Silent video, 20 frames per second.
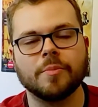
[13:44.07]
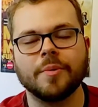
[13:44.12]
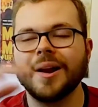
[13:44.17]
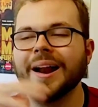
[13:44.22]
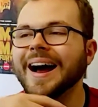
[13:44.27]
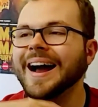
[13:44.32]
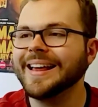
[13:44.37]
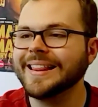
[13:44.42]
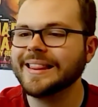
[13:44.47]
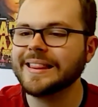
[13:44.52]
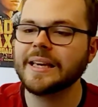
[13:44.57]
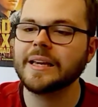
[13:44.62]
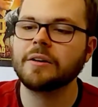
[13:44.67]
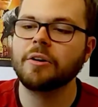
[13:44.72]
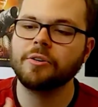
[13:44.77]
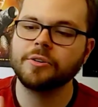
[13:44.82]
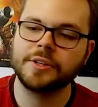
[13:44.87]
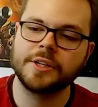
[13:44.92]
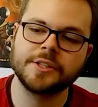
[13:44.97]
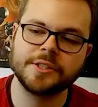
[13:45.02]
but I think
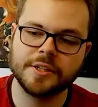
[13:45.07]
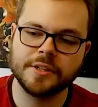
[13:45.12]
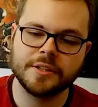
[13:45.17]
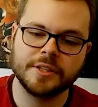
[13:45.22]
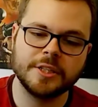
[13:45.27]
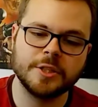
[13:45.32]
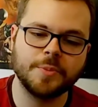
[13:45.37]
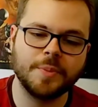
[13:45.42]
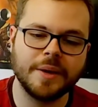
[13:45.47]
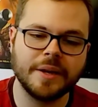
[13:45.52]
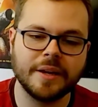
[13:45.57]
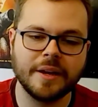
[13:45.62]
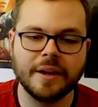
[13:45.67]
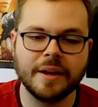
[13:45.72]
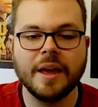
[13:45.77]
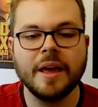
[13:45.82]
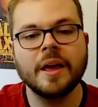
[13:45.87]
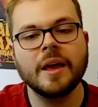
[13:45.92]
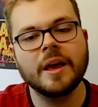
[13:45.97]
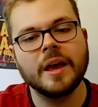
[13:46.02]
artistically speaking,